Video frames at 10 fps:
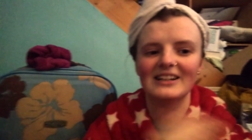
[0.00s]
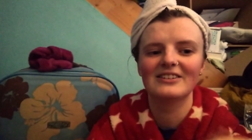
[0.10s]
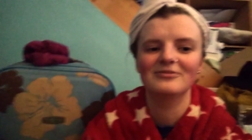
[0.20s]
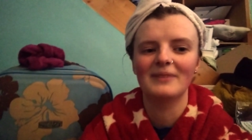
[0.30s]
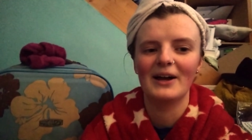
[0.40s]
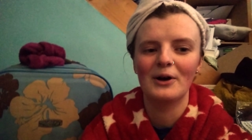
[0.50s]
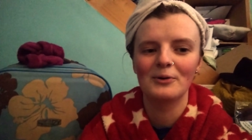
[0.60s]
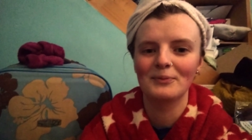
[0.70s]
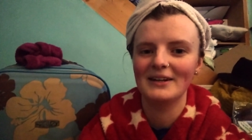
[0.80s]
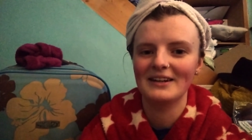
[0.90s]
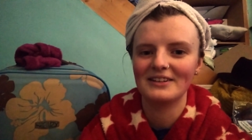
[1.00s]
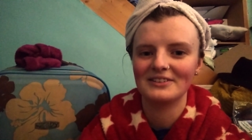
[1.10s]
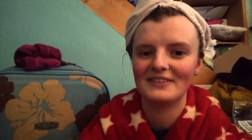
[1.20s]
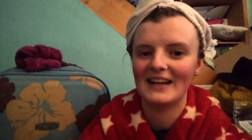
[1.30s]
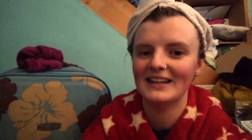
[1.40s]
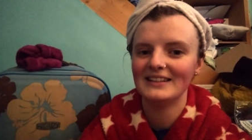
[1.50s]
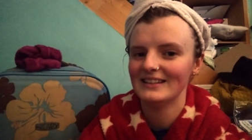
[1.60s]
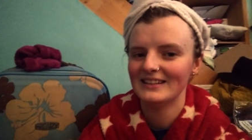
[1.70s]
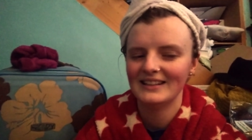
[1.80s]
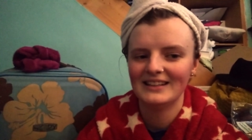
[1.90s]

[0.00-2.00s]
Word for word: of my home and native land